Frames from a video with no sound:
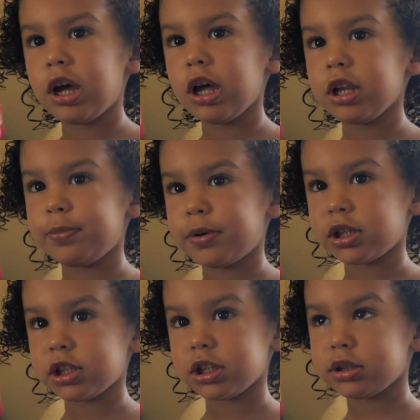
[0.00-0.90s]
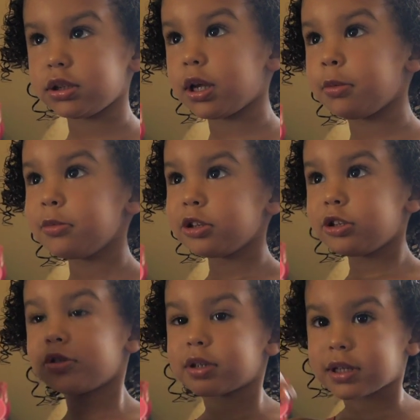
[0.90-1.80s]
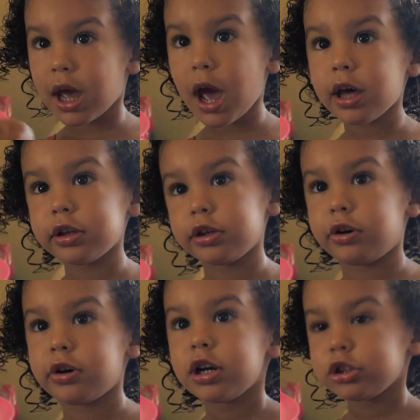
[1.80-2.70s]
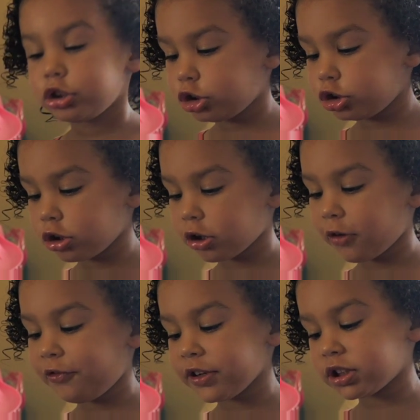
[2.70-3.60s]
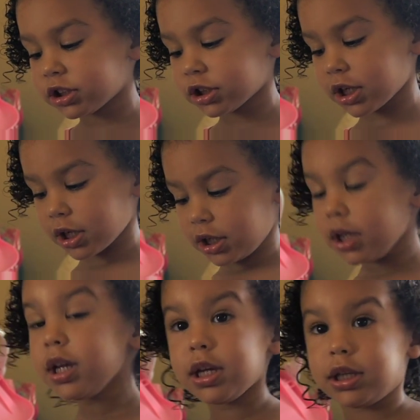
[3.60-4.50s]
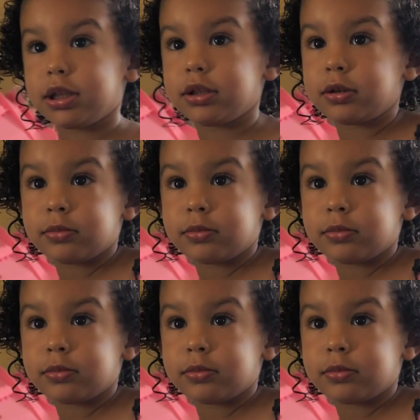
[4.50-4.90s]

and putting them together so the fish can eat.